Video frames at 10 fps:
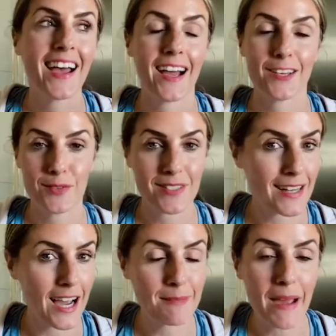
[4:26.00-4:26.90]
I used an
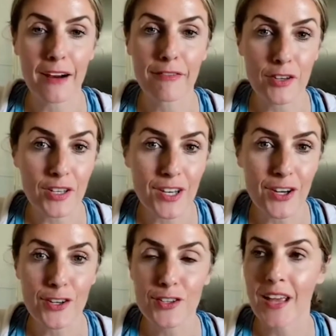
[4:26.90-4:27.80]
iMac for
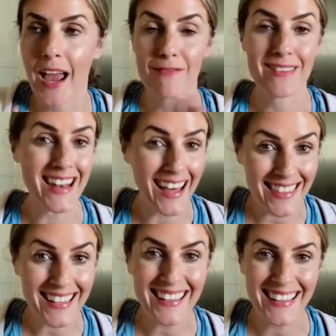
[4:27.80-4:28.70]
years. I have
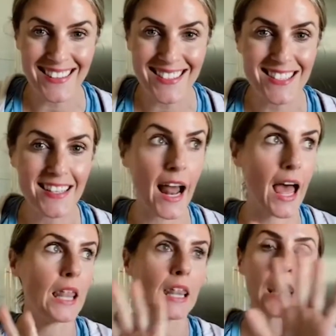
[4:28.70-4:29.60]
nothing against it.
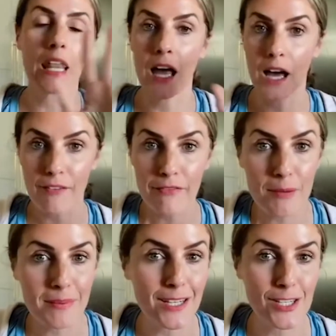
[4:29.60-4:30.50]
I love the
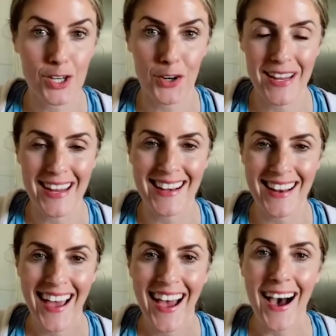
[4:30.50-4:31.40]
big screen,
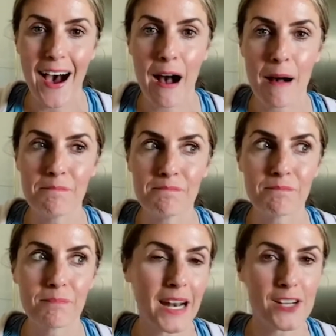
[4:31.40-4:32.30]

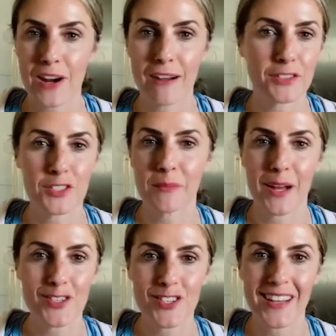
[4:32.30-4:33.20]
but I travel too
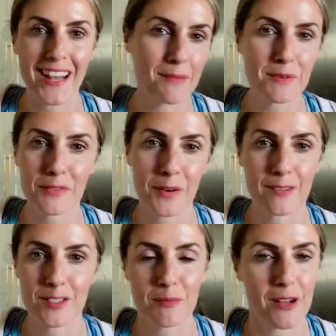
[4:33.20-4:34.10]
much and I move
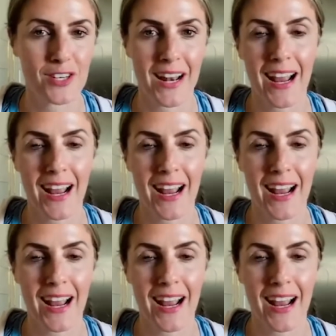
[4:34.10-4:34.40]
around too much and